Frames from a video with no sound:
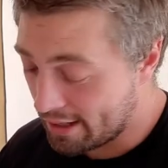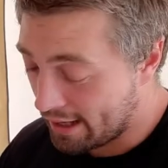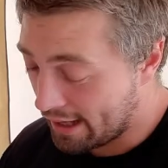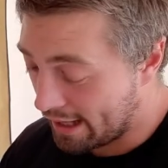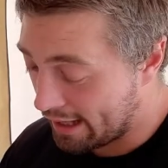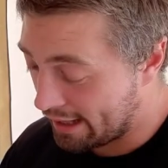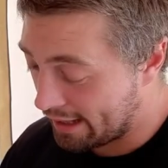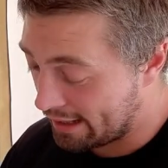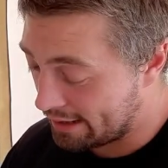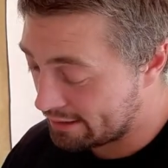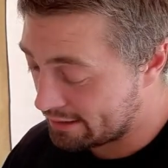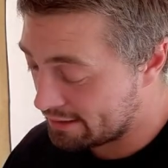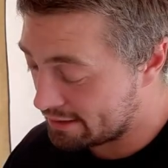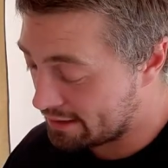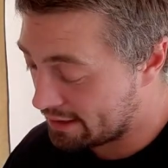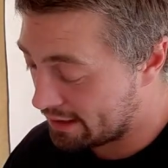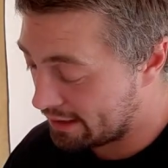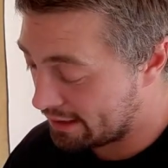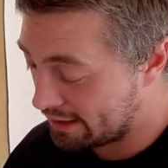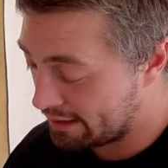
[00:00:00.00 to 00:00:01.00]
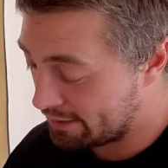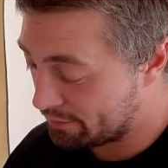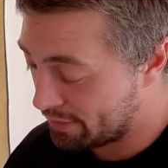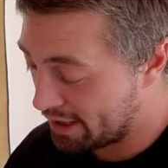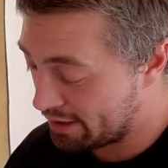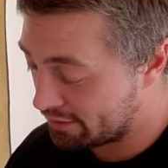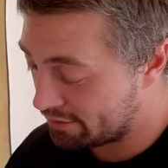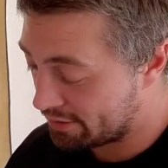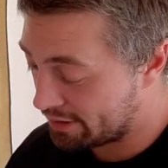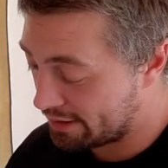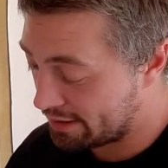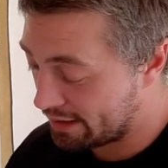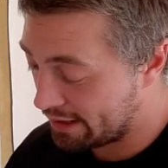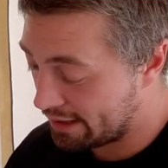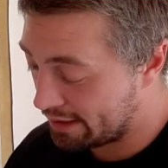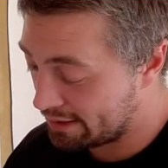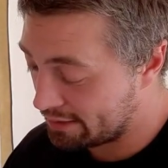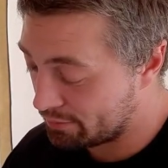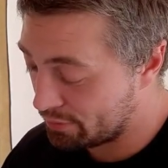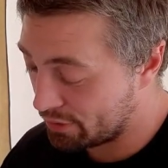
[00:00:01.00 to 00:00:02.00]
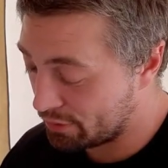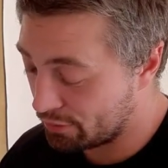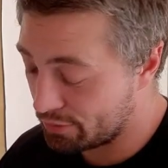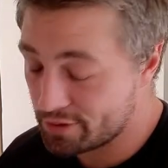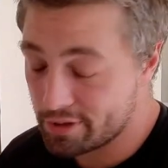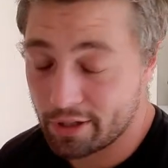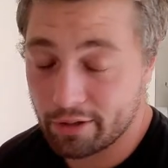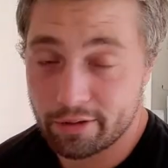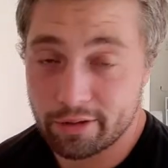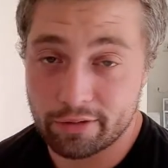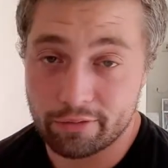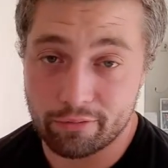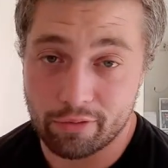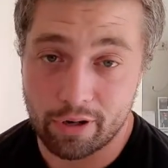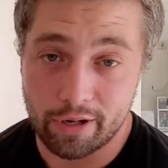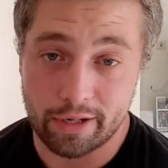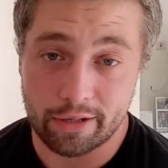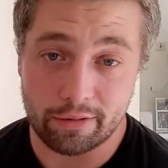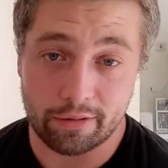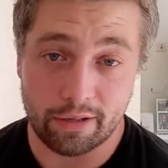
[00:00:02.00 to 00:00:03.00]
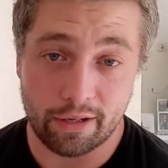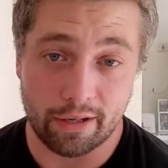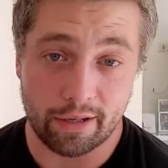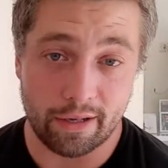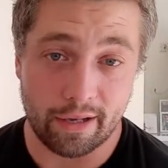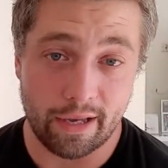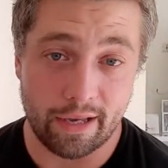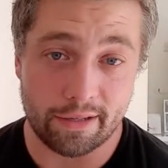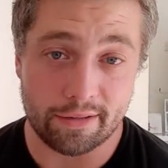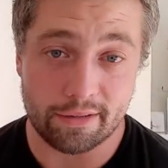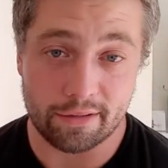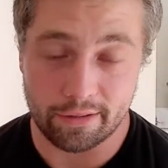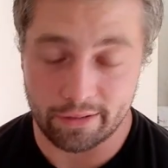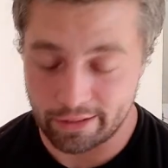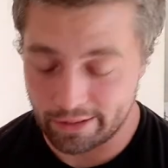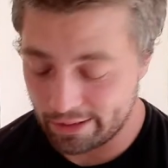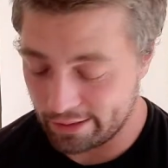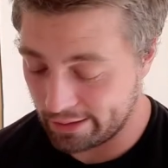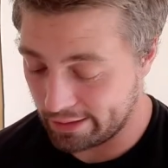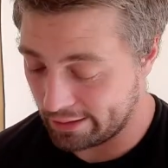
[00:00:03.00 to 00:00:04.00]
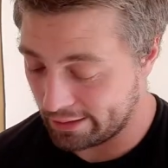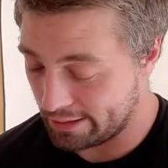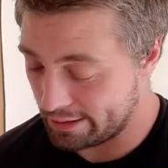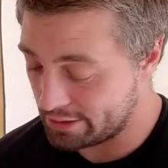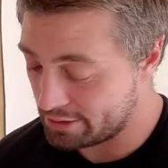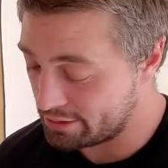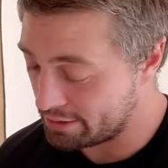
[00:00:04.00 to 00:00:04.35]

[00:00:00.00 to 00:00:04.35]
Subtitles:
and in Mandarin, but also can write excellently in English.